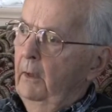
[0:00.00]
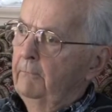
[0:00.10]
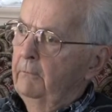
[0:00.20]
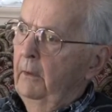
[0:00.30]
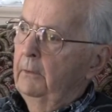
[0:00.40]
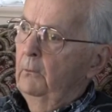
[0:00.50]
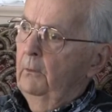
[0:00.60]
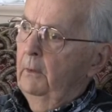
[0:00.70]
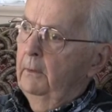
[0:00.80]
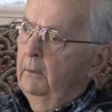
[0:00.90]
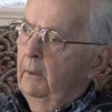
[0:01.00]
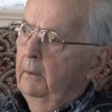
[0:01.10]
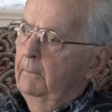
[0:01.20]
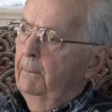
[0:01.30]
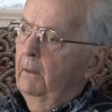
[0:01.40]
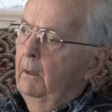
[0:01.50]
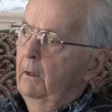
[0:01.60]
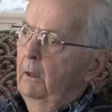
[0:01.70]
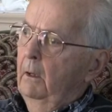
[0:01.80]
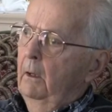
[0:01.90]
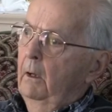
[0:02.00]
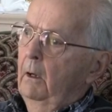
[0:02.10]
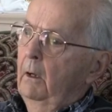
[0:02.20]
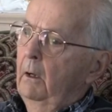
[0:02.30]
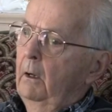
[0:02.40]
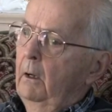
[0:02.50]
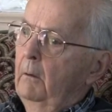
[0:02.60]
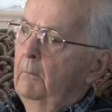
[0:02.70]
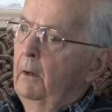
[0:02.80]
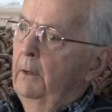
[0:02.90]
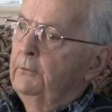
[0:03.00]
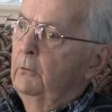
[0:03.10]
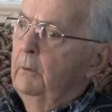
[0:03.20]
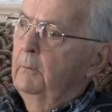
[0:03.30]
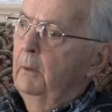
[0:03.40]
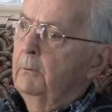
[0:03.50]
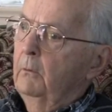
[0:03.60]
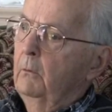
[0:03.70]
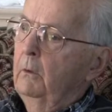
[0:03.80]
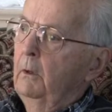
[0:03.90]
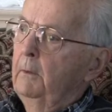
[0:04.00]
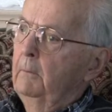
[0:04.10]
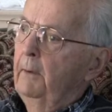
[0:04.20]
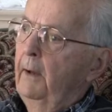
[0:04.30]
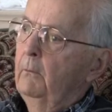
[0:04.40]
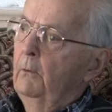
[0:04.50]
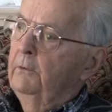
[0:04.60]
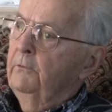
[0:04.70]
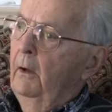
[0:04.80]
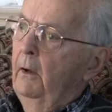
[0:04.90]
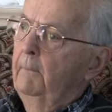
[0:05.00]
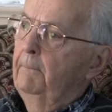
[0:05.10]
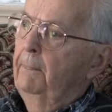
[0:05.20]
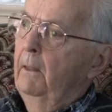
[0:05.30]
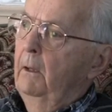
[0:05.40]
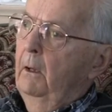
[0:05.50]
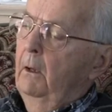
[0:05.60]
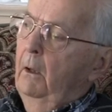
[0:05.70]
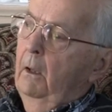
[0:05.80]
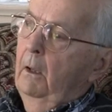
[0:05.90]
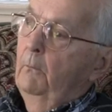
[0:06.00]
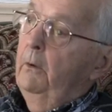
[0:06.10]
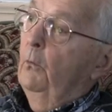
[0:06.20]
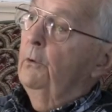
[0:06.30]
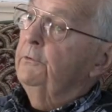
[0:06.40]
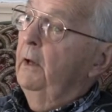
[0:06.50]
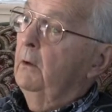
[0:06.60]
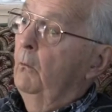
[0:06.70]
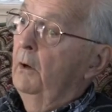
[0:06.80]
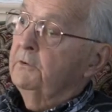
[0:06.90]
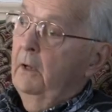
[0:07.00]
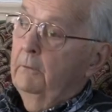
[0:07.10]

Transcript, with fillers: not fly at all at night. Um, I do remember coming back one time, and we always had to watch